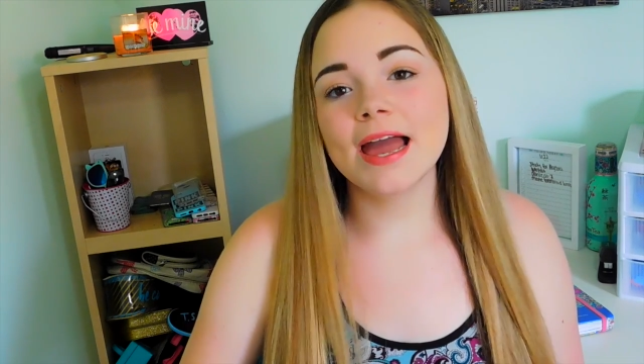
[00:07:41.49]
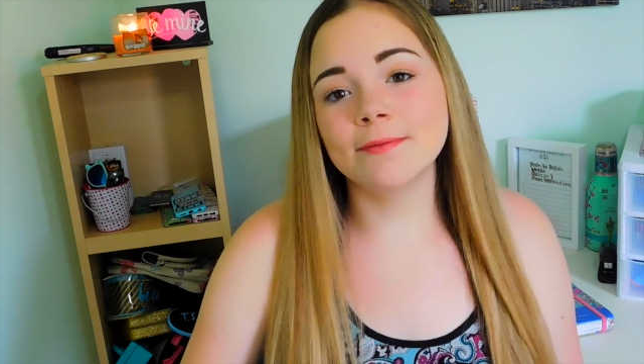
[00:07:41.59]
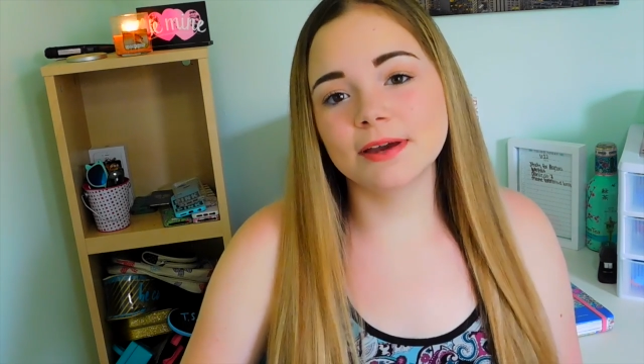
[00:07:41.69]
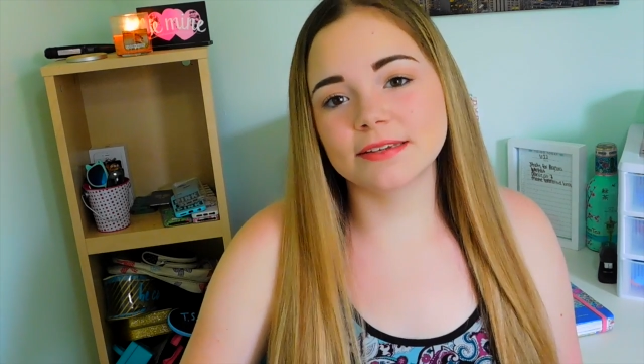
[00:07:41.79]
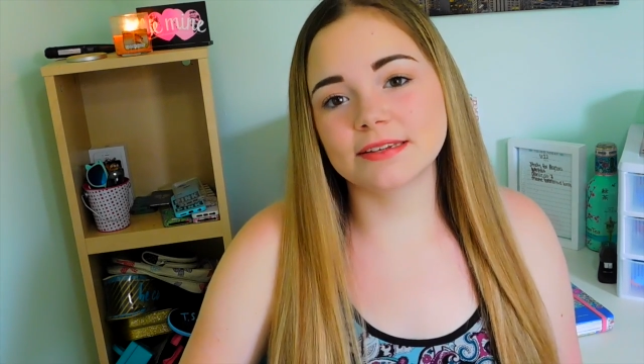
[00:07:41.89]

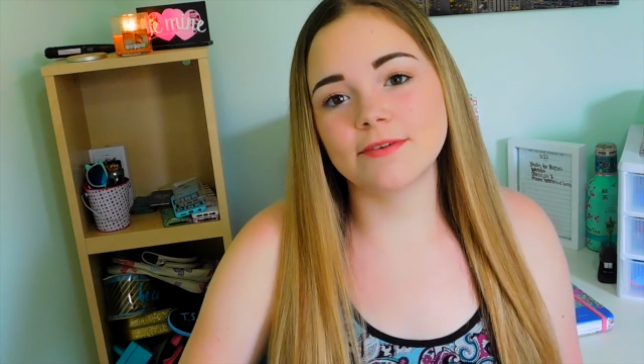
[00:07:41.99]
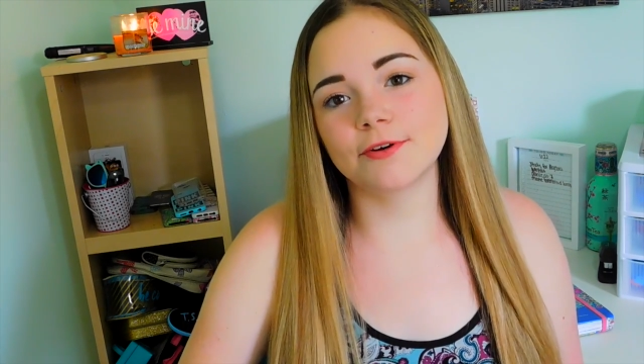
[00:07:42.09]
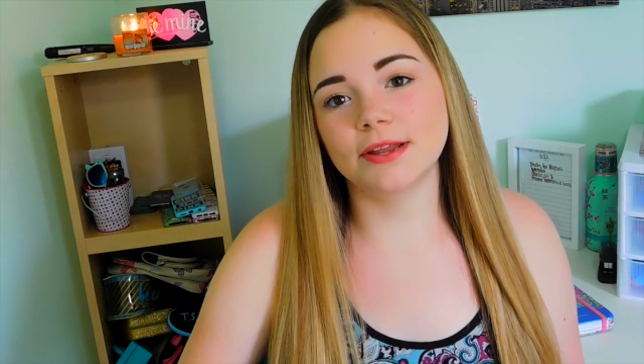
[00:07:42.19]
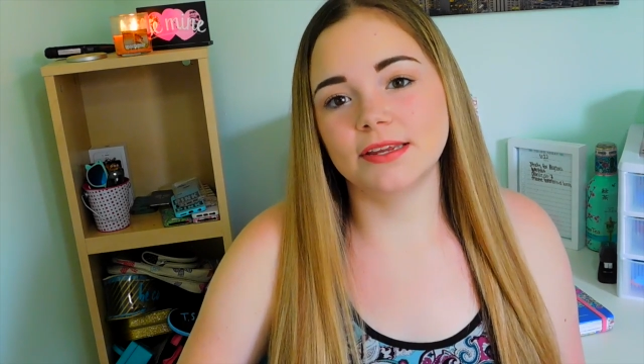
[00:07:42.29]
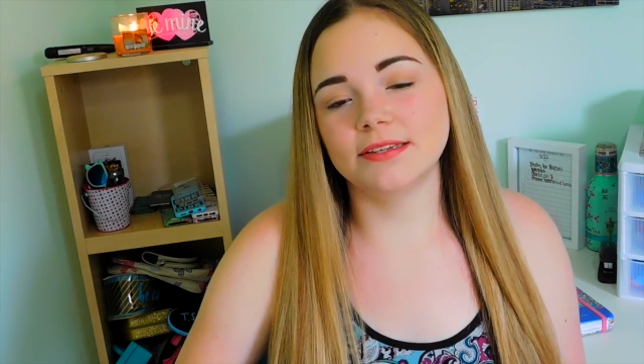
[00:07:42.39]
And because I have
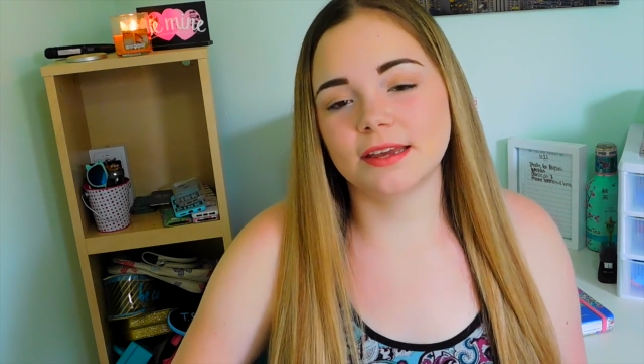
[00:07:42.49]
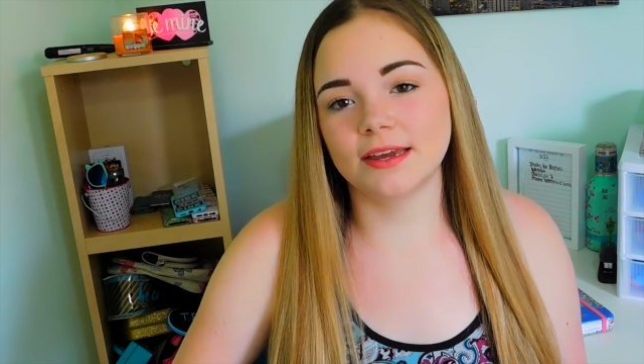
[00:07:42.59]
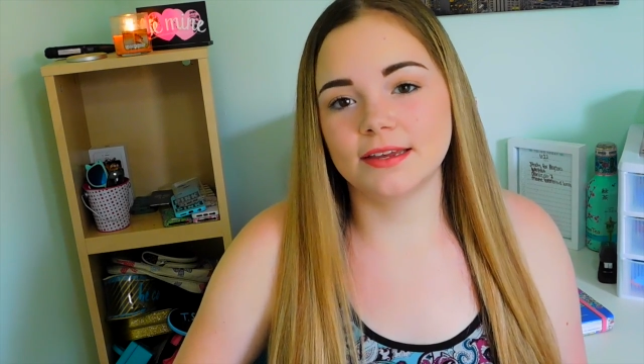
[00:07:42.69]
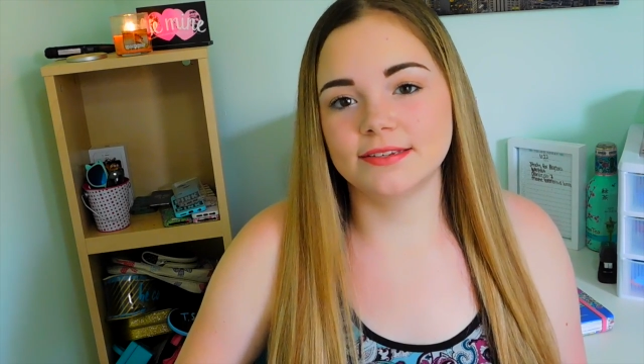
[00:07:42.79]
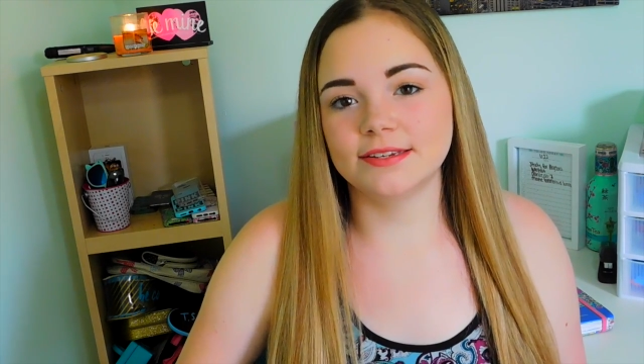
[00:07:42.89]
oily
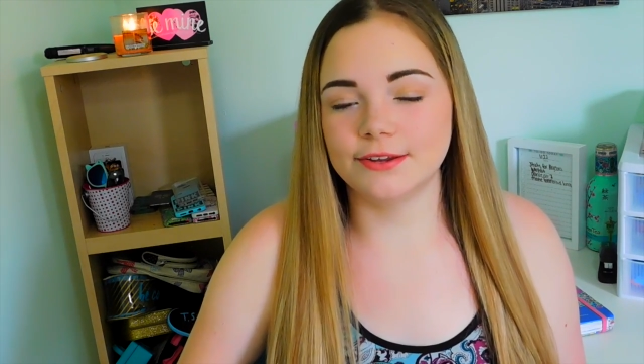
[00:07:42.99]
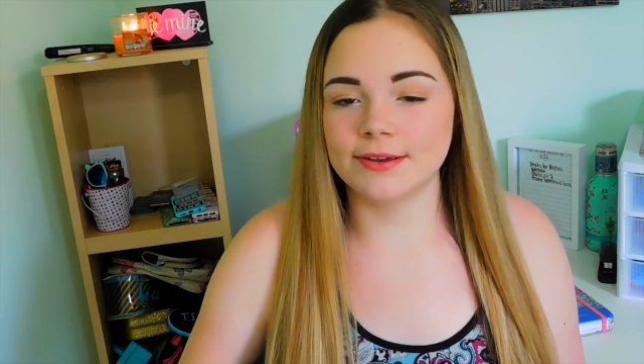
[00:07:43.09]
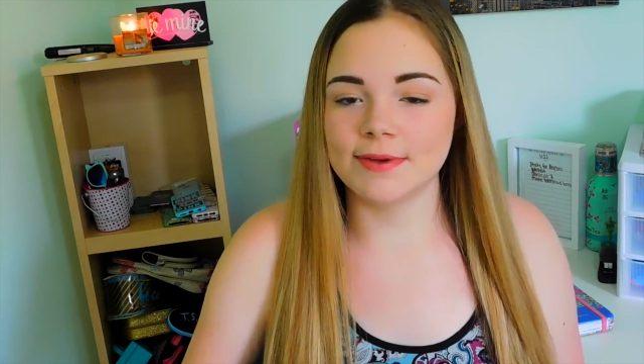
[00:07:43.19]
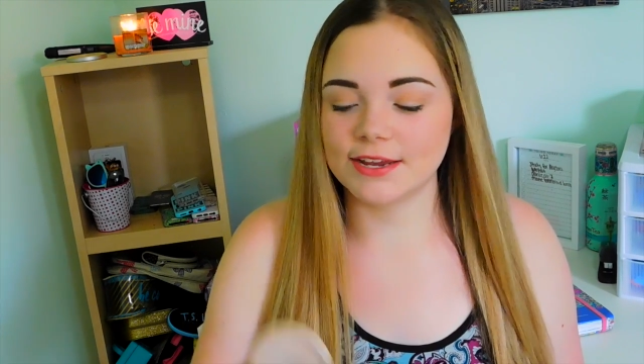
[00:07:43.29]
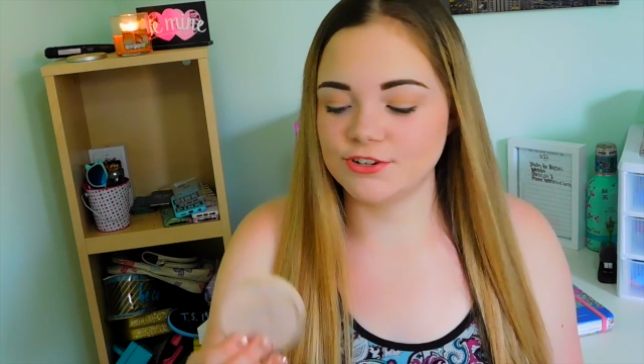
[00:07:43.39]
skin, concealer
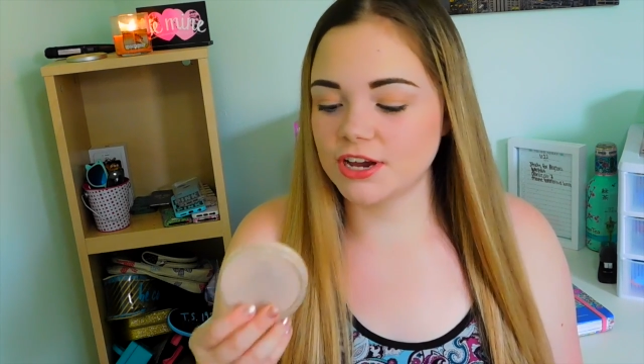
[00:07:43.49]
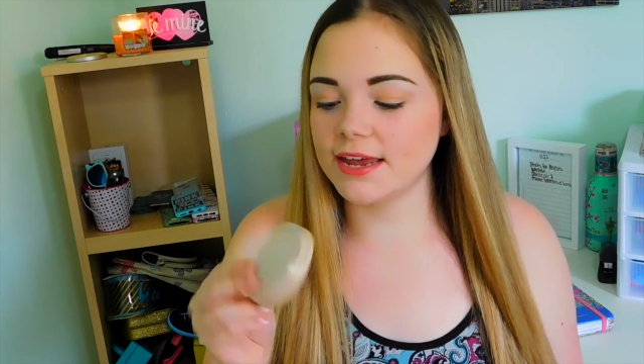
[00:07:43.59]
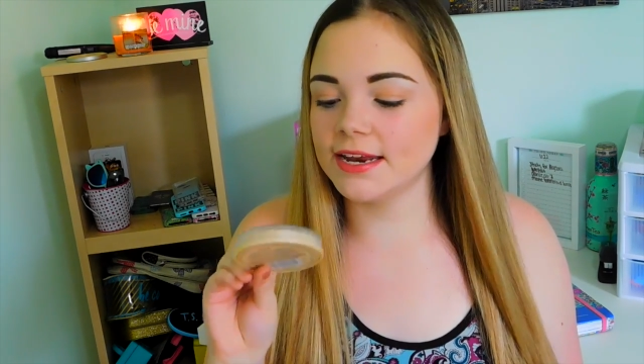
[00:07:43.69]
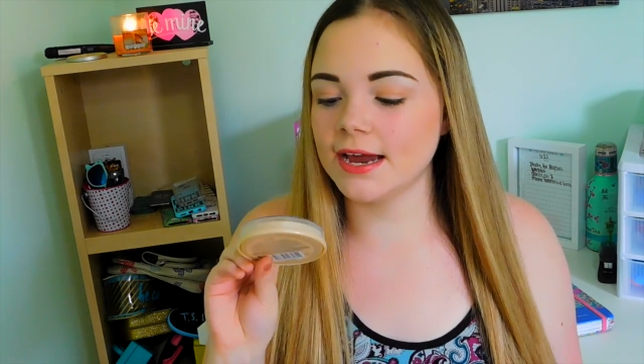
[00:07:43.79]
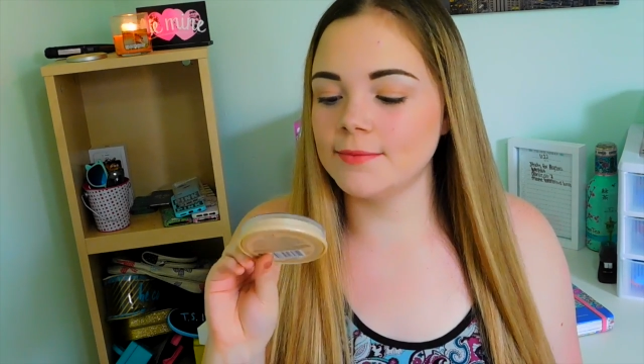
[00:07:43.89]
can make it
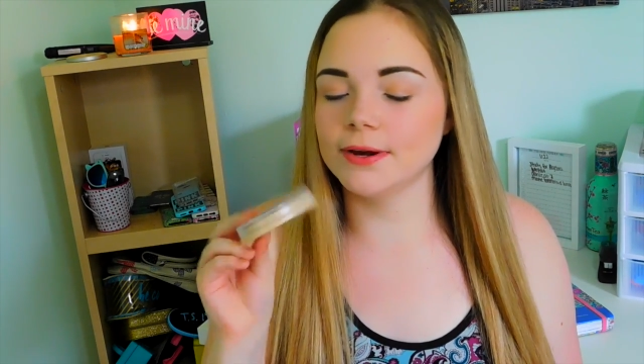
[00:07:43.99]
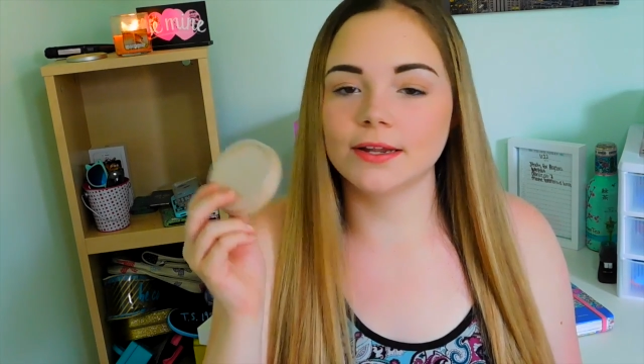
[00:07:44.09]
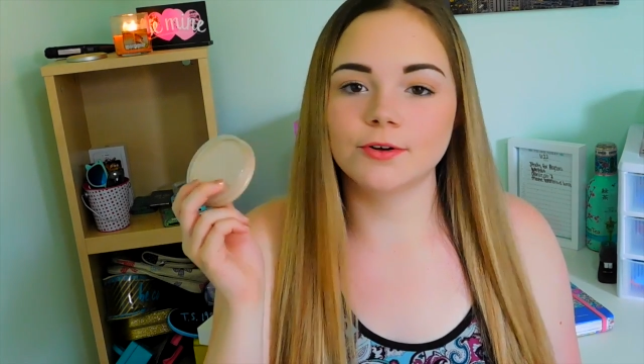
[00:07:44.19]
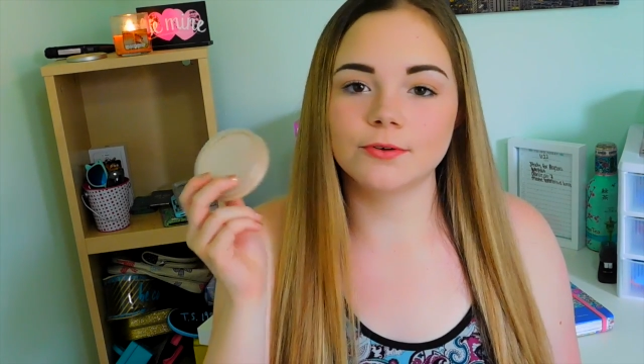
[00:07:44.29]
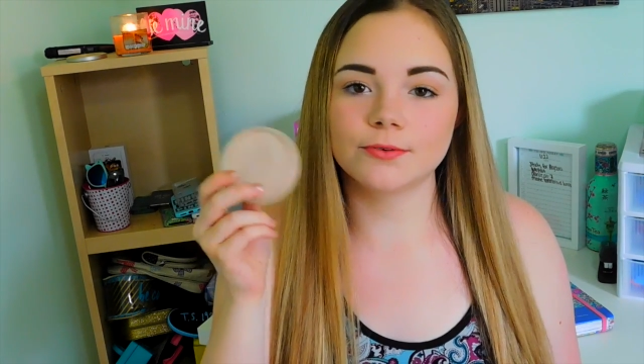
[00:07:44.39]
shiny. I bring a
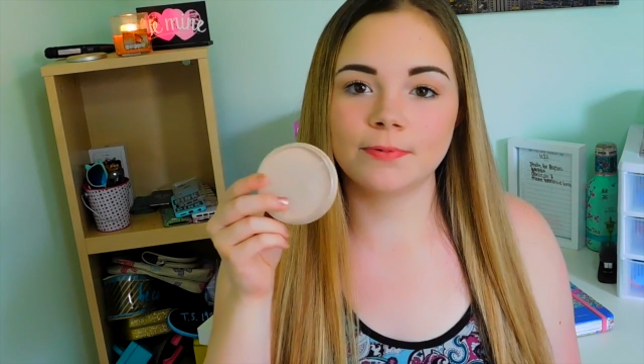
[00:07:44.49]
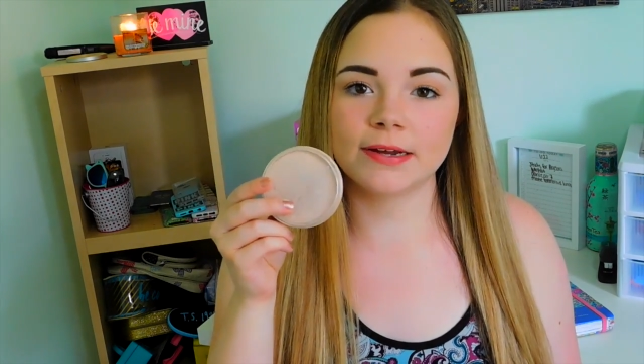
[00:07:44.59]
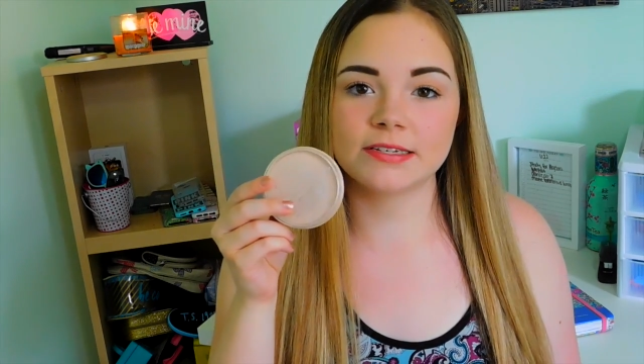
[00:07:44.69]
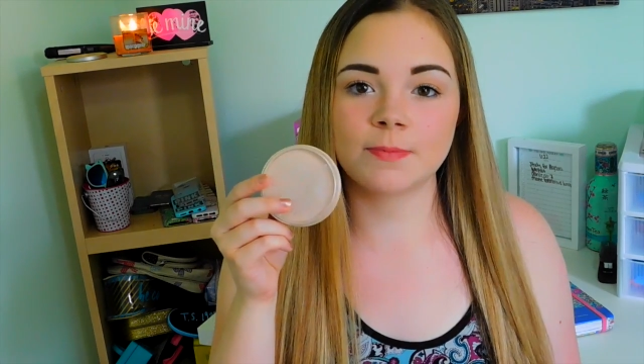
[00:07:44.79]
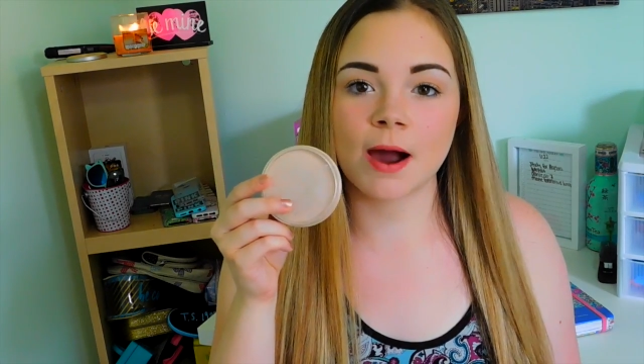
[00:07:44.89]
little
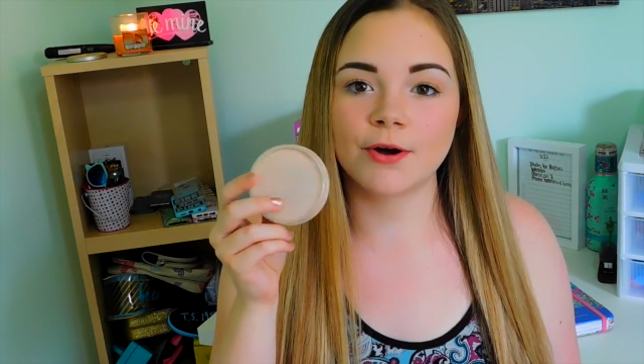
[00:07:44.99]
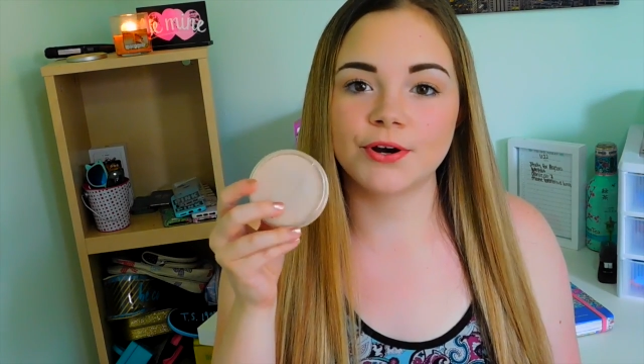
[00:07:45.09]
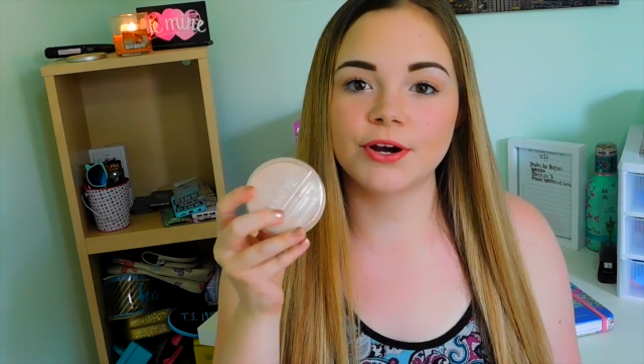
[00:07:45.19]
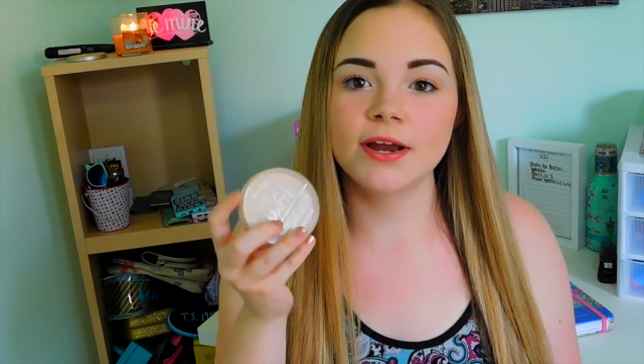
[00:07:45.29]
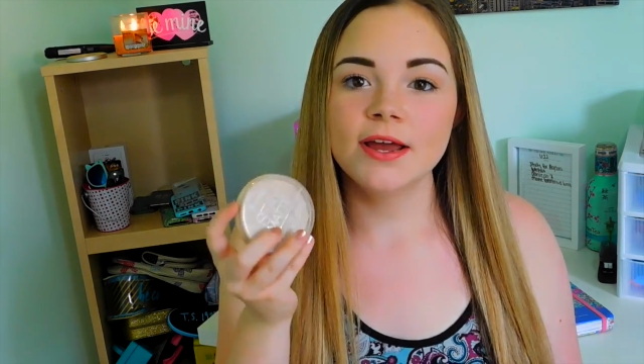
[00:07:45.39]
pressed powder